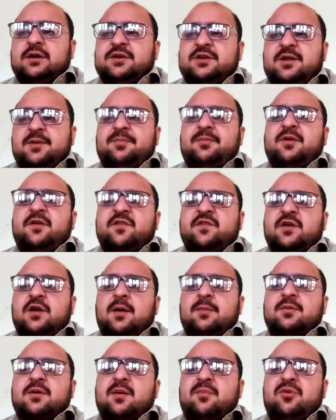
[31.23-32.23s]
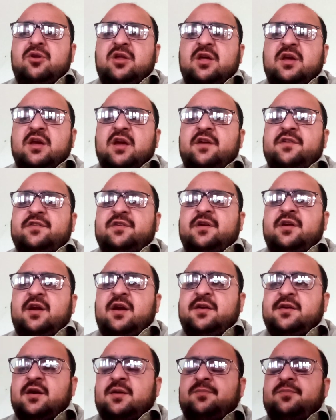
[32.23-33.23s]
definition of communication,
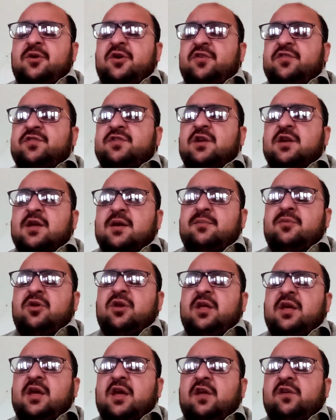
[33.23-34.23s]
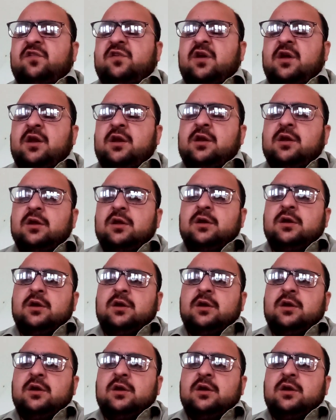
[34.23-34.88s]
interpersonal communication,